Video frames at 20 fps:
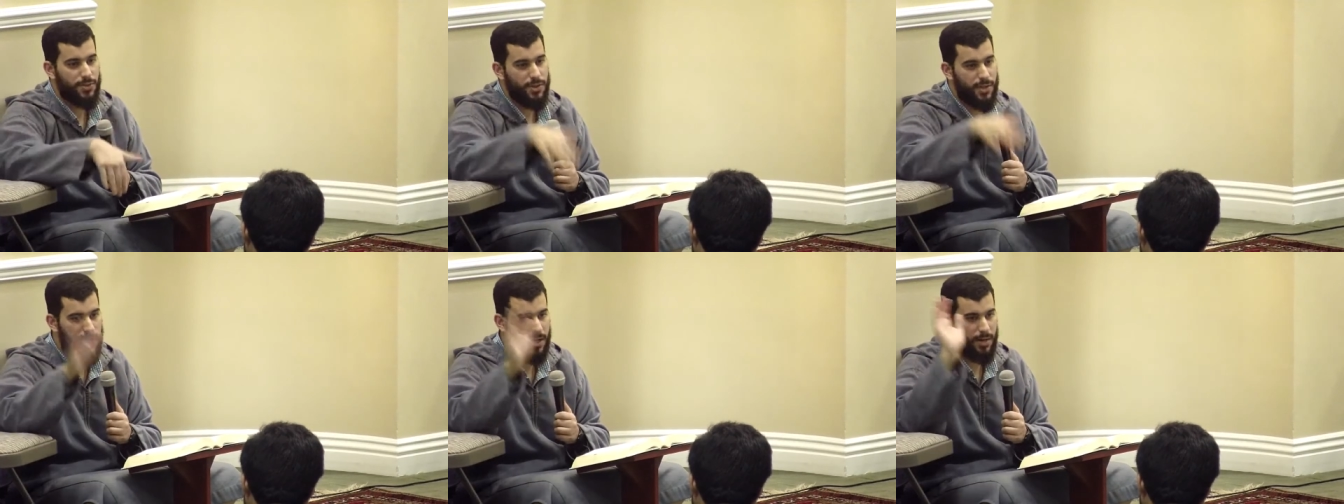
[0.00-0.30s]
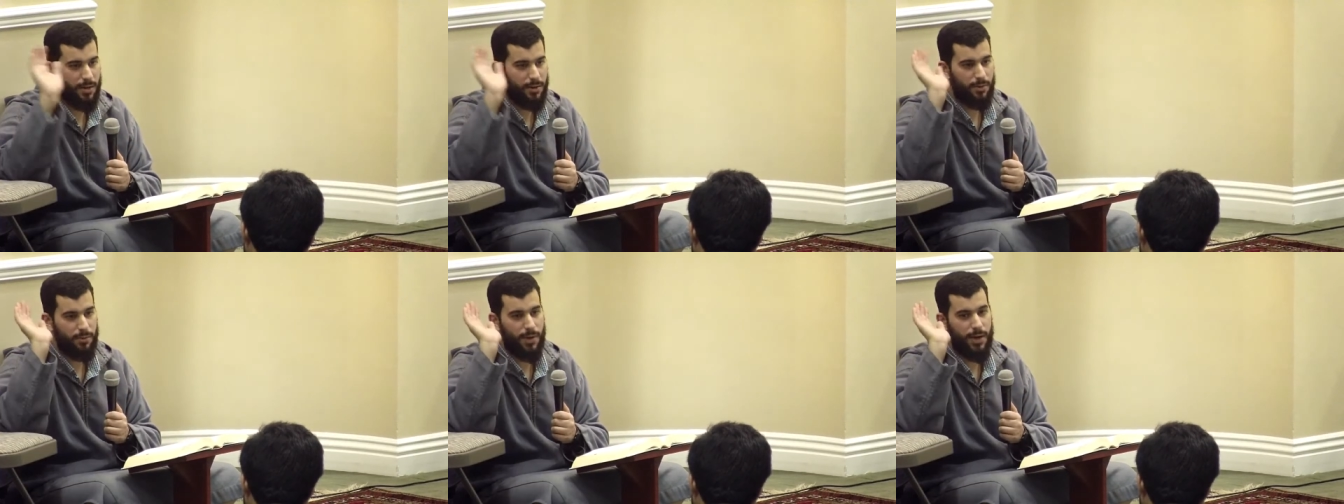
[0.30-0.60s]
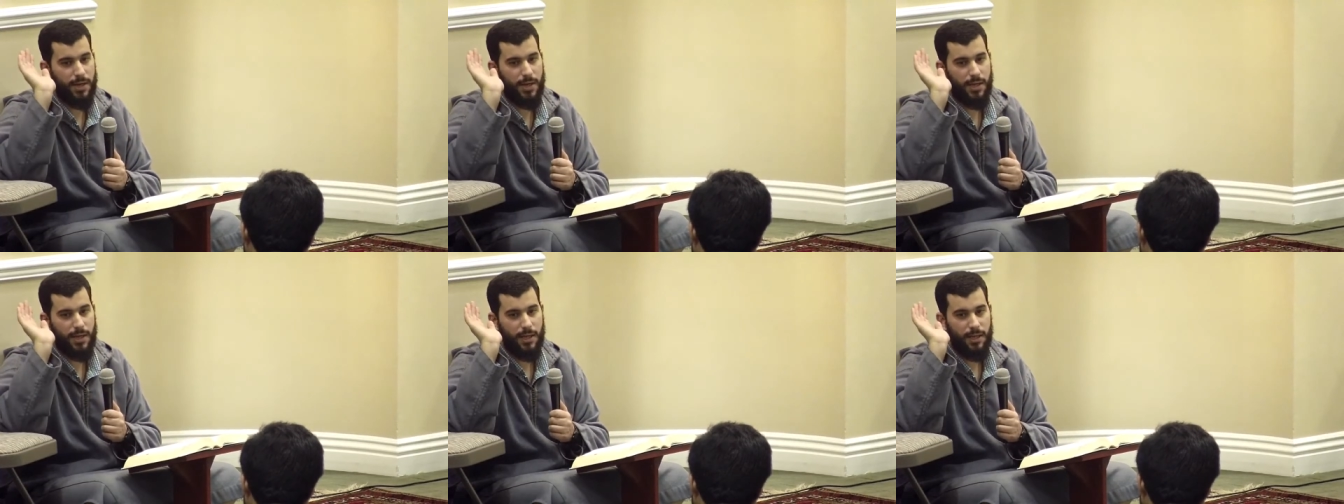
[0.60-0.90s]
it's
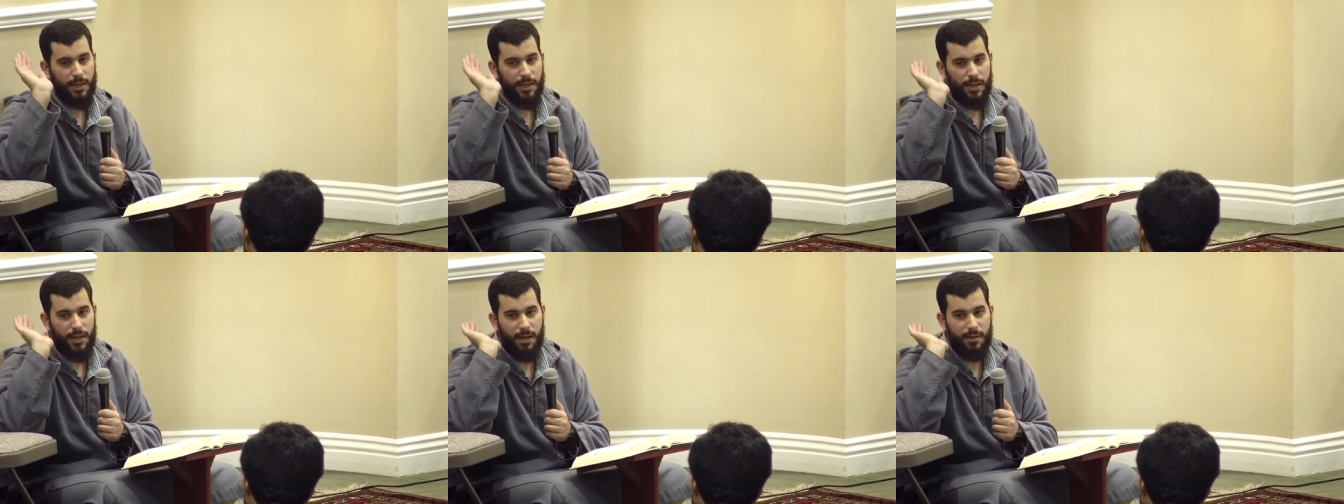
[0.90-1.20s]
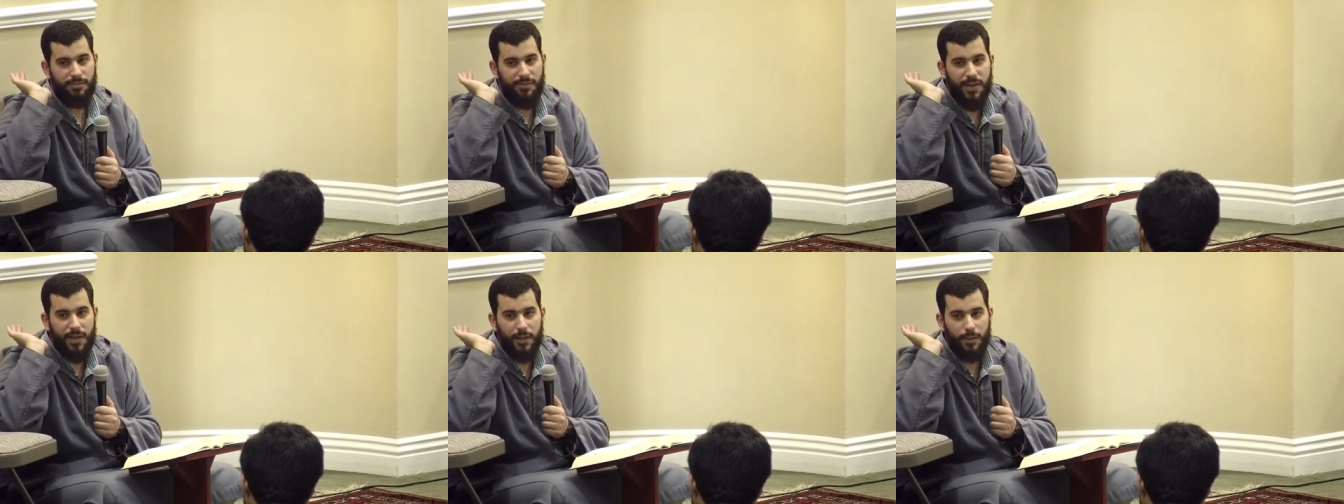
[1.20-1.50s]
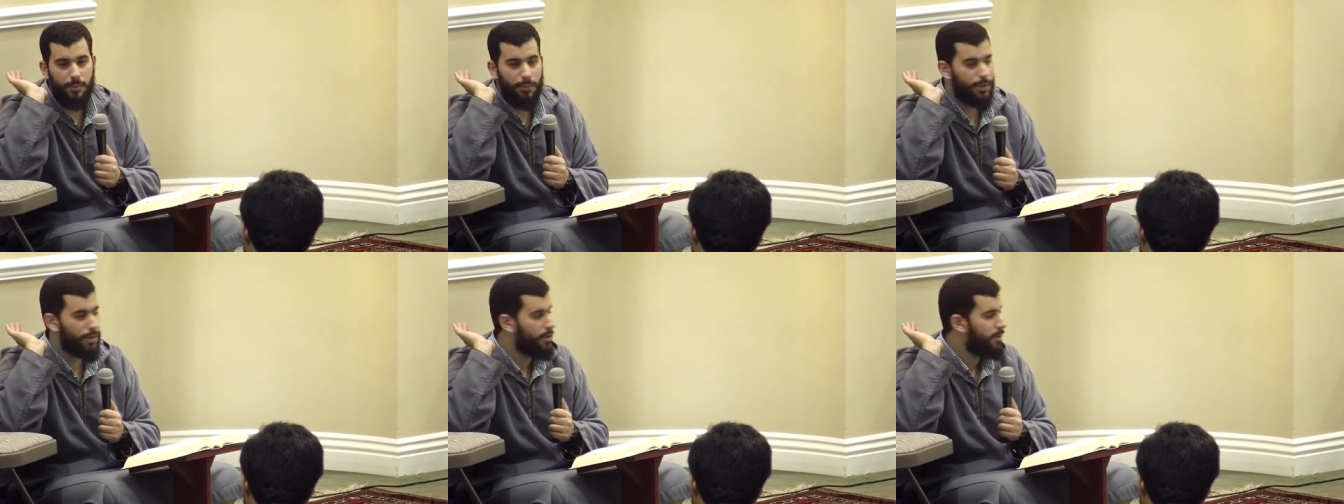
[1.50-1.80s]
there ready
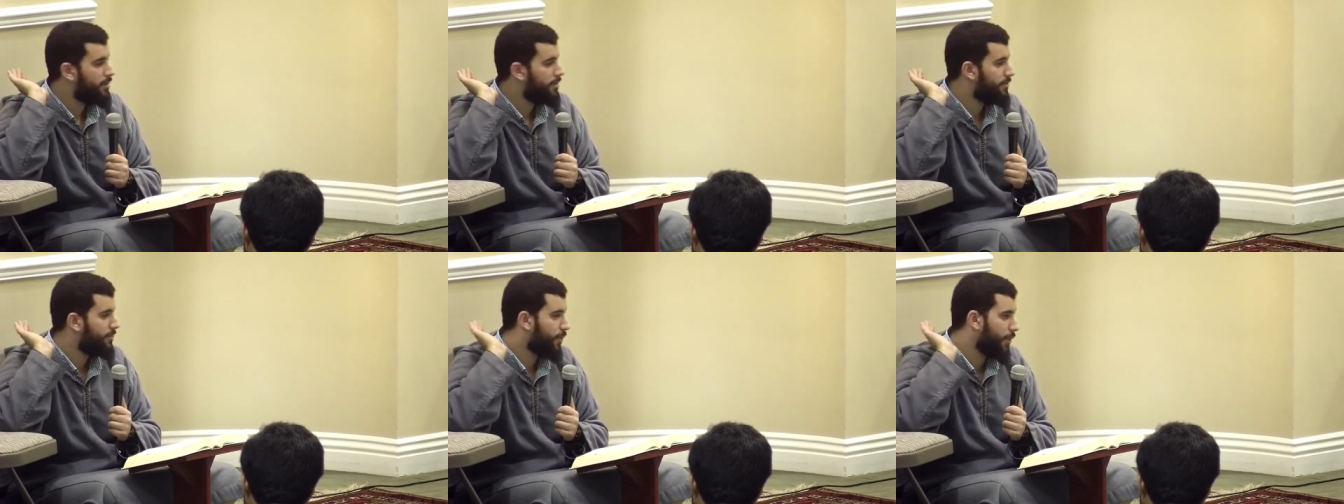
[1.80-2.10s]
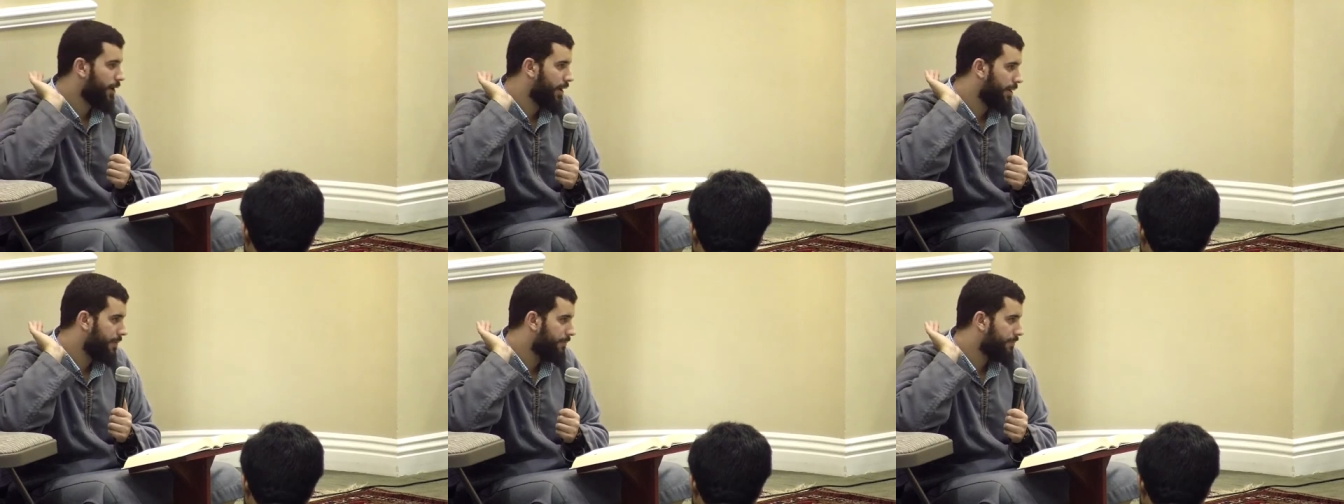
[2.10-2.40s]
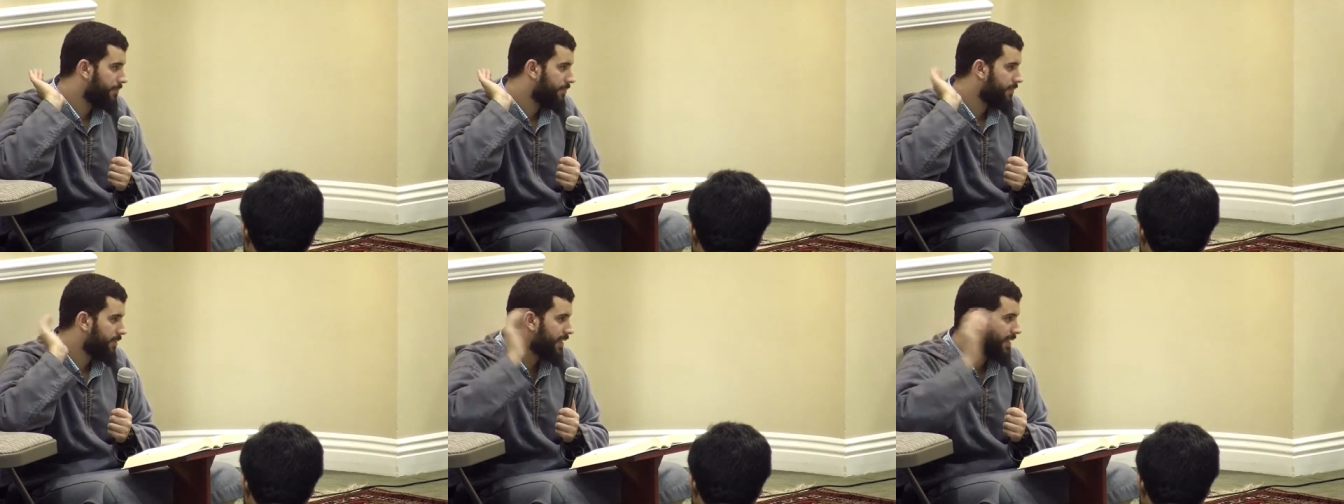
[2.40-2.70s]
available
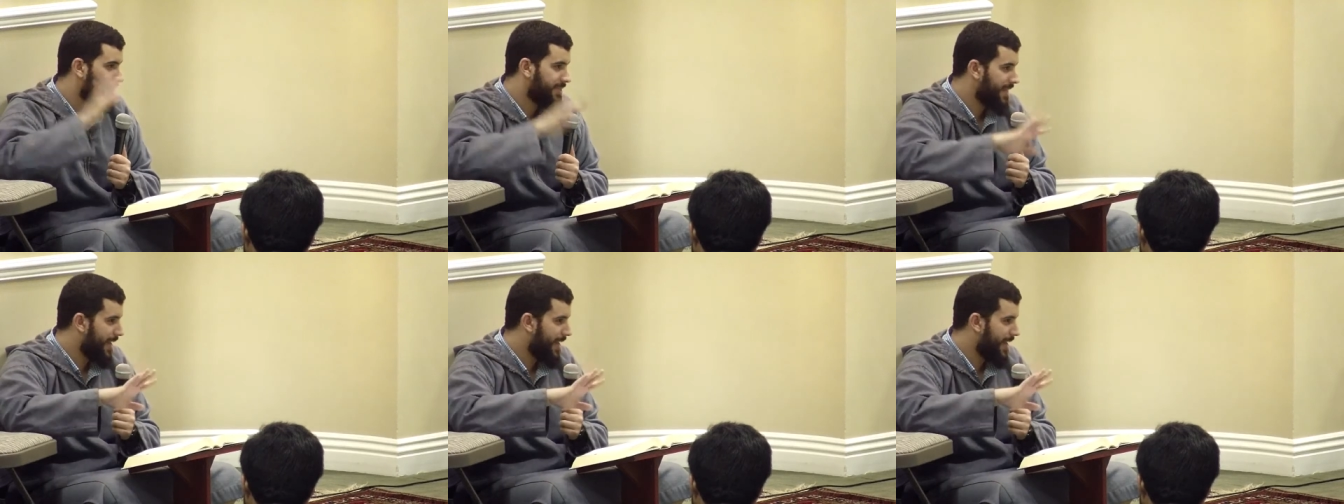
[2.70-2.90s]
for him.